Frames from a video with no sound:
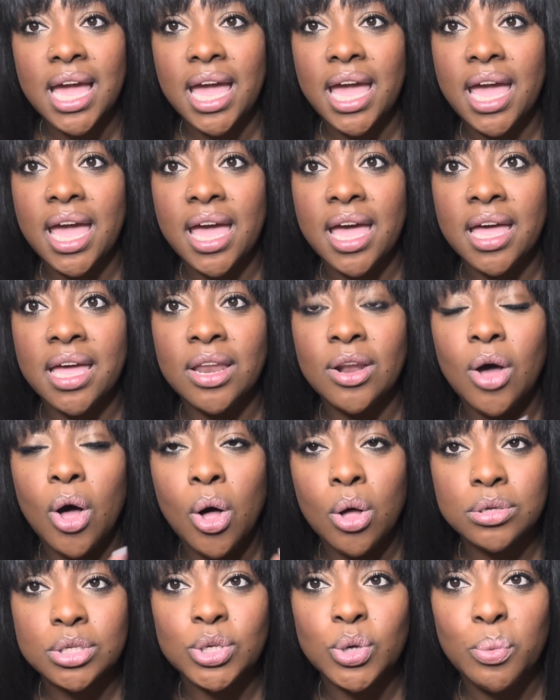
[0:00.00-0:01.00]
And
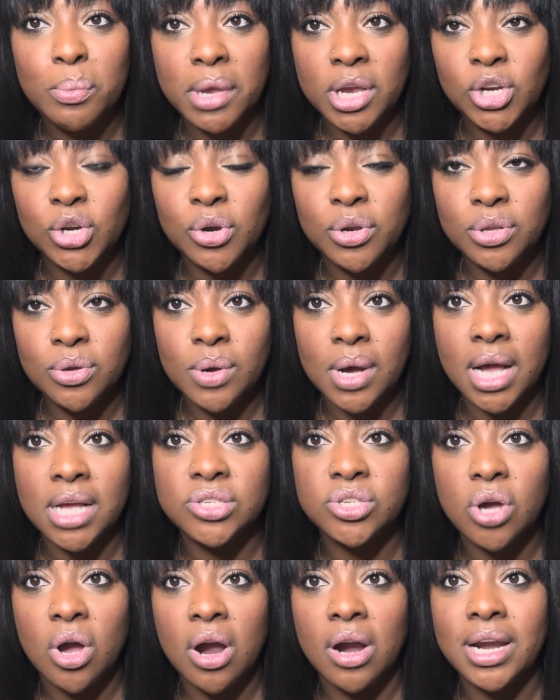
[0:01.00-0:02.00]
also make sure you
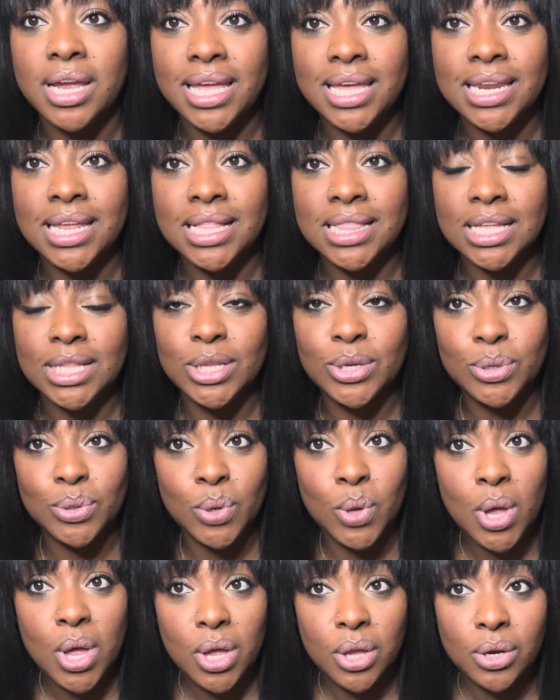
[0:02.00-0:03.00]
guys are hitting the
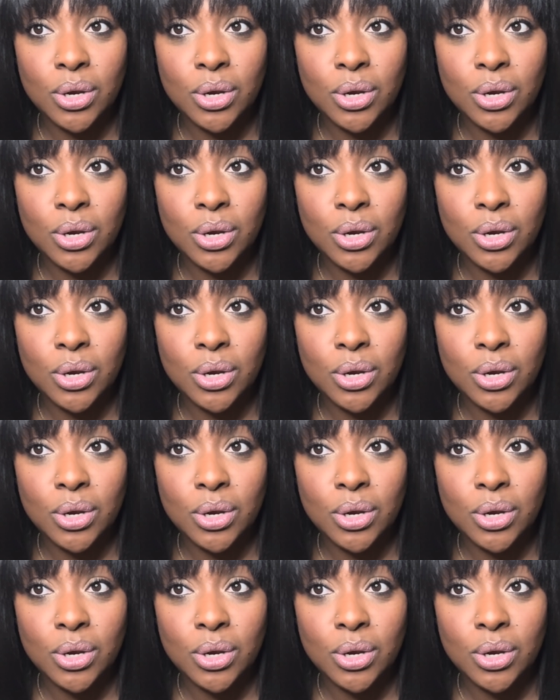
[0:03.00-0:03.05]
little